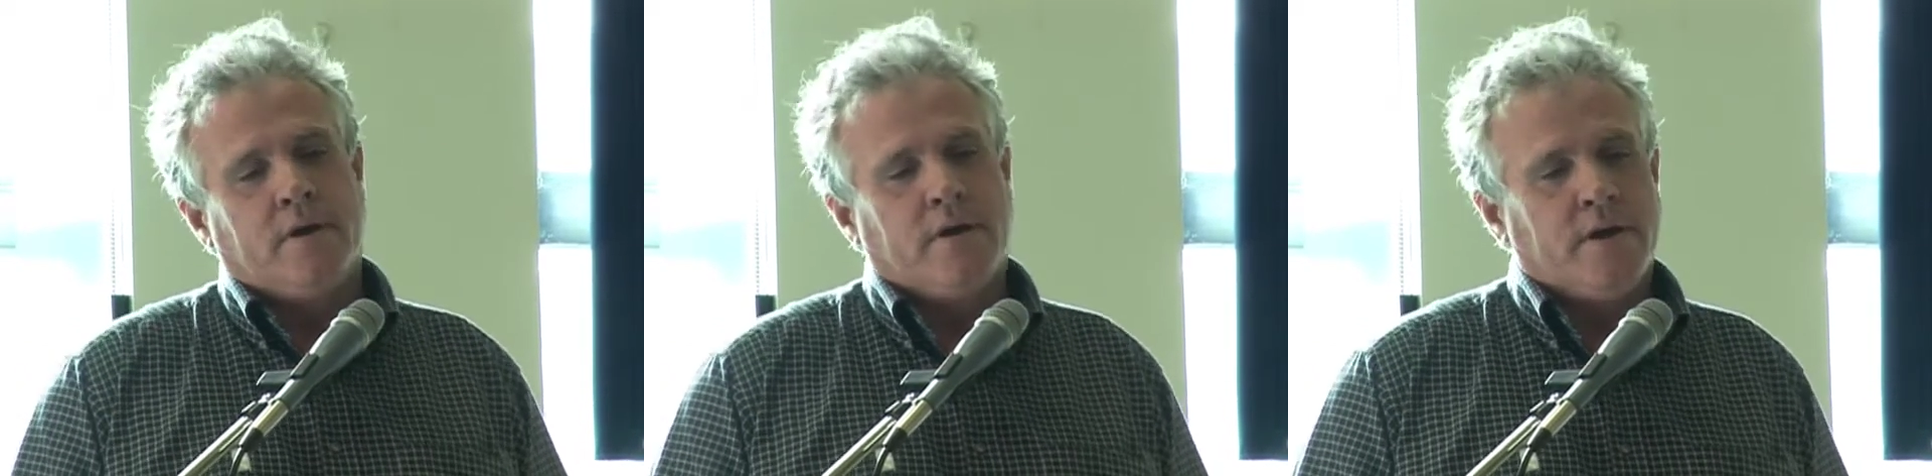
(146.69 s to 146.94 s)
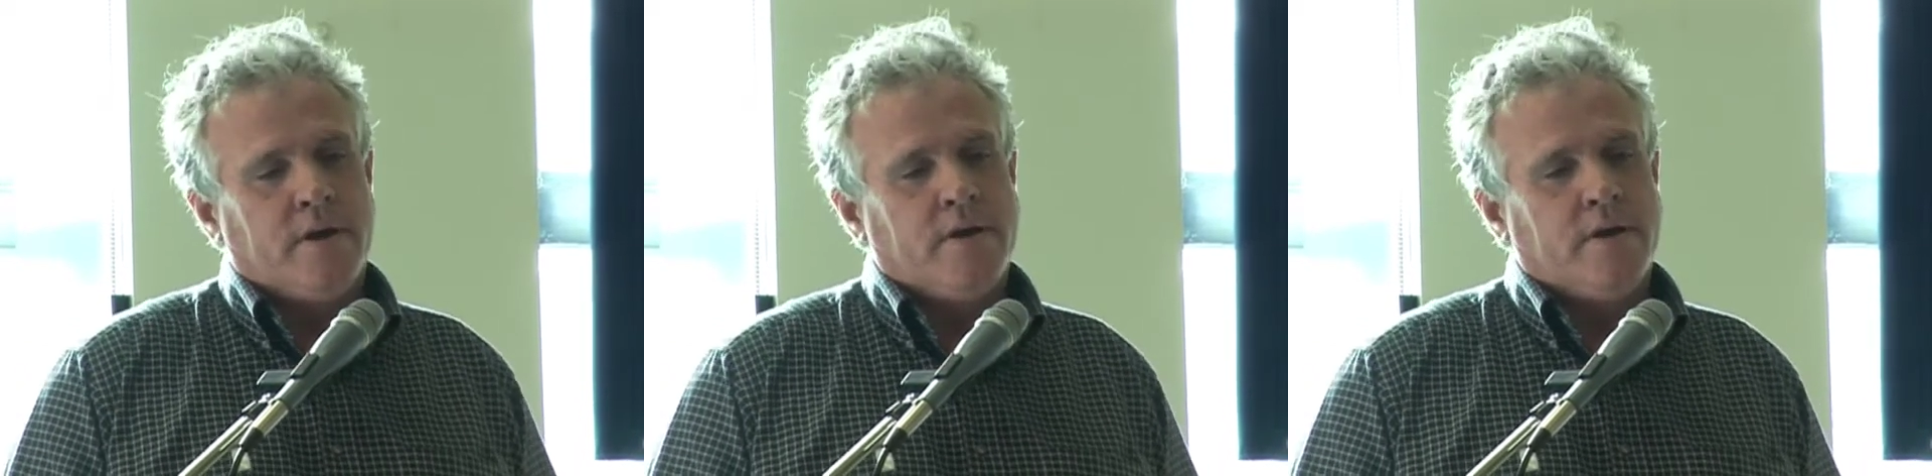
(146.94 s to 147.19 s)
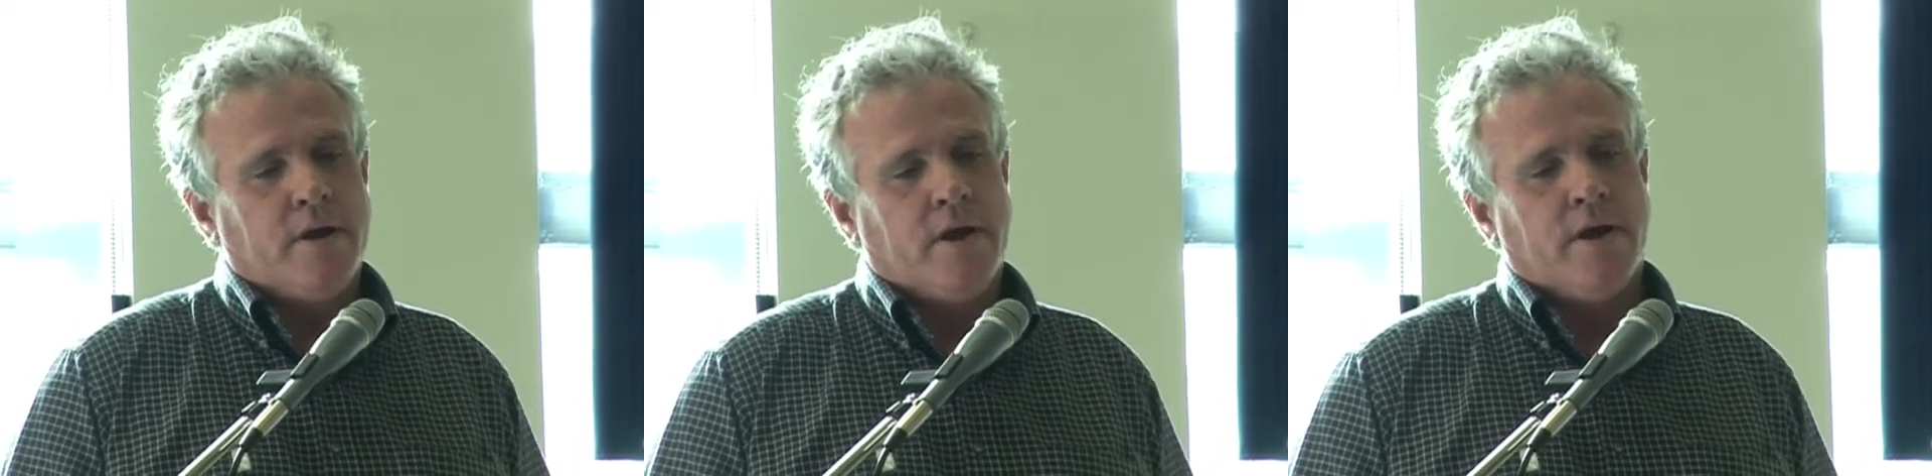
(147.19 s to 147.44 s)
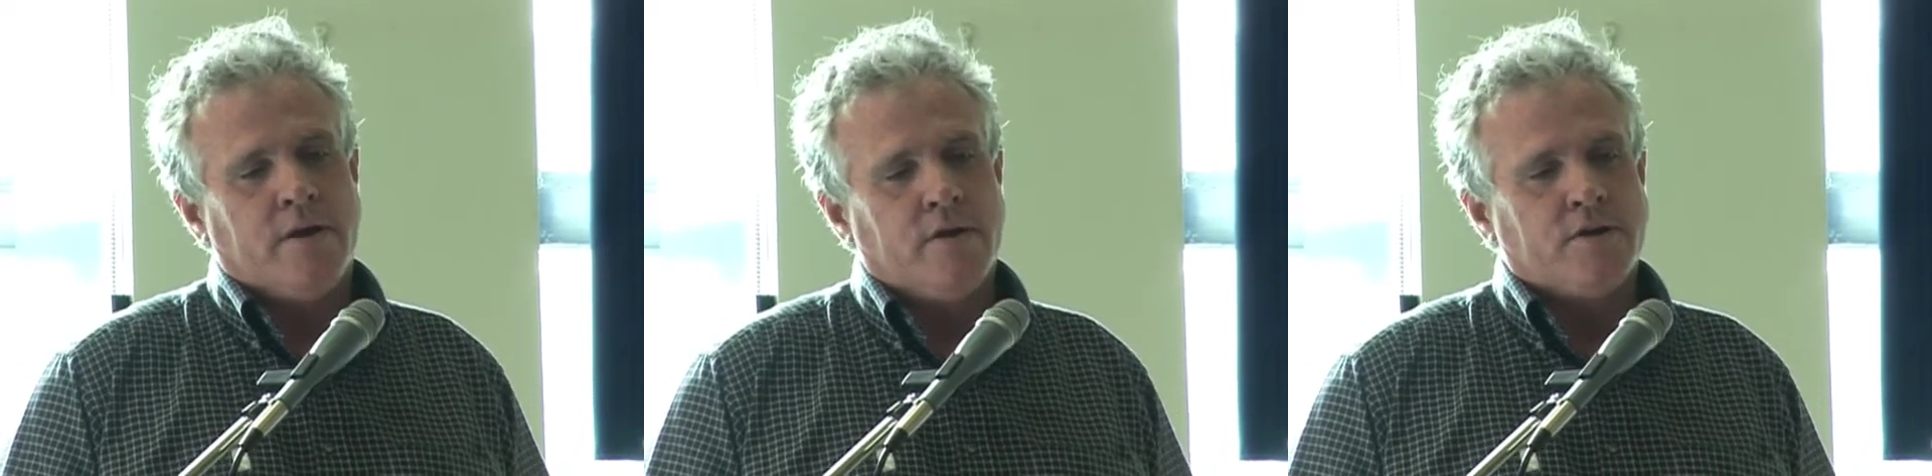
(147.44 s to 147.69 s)
and
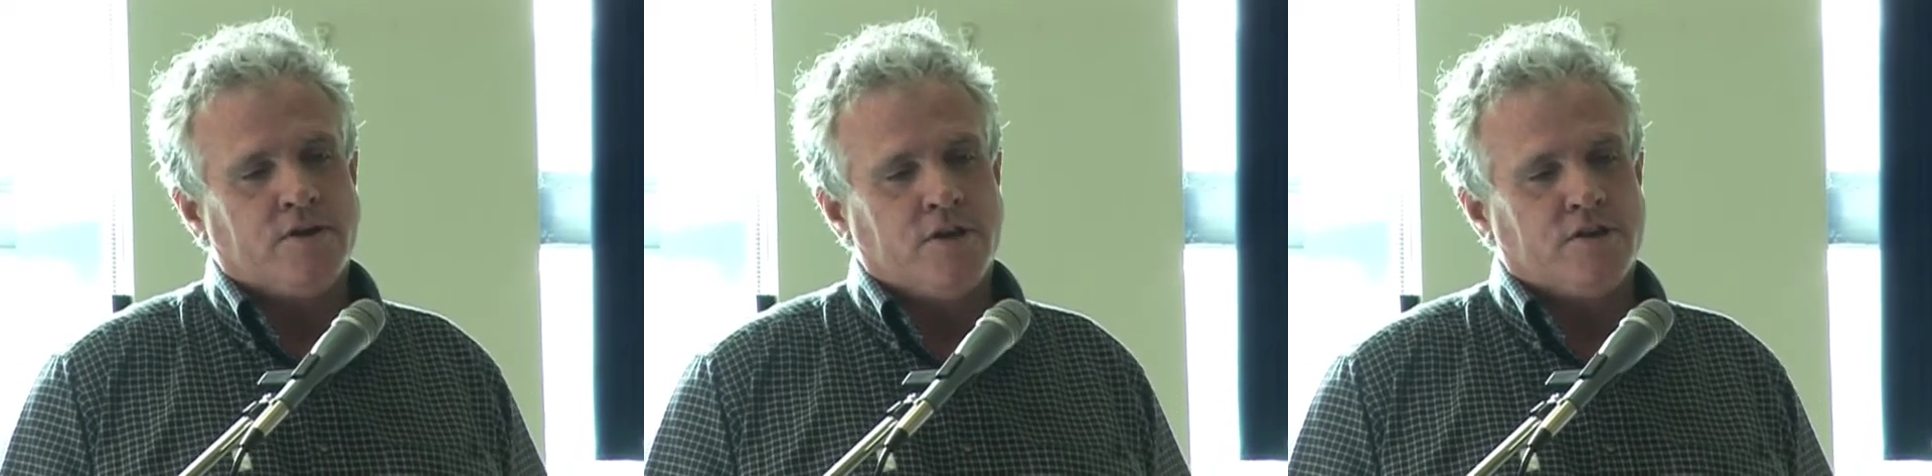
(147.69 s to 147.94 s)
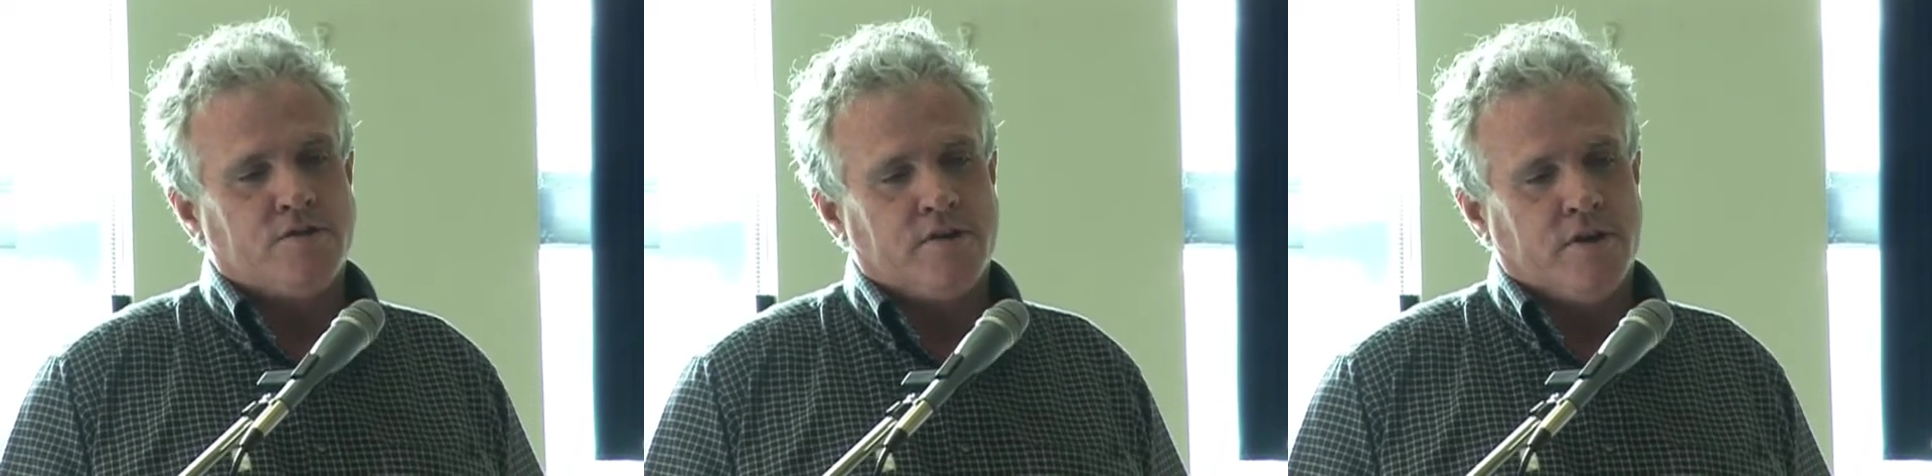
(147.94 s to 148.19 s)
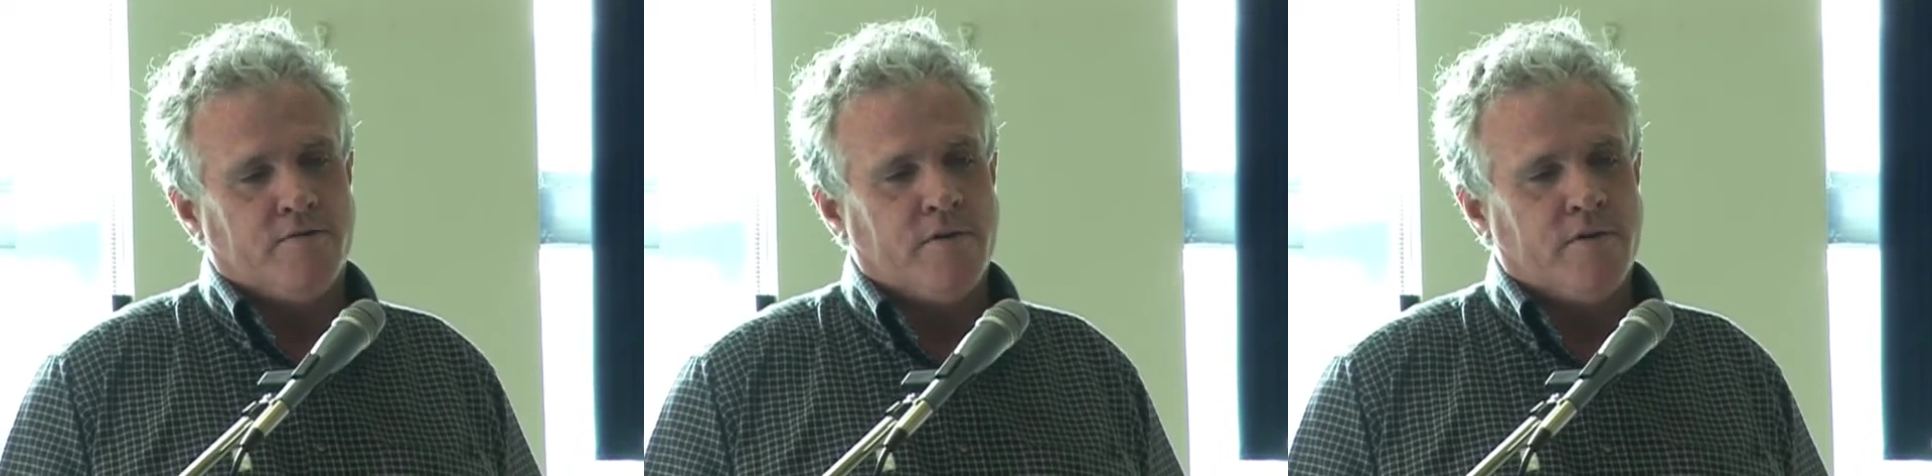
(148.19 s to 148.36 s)
uh, not just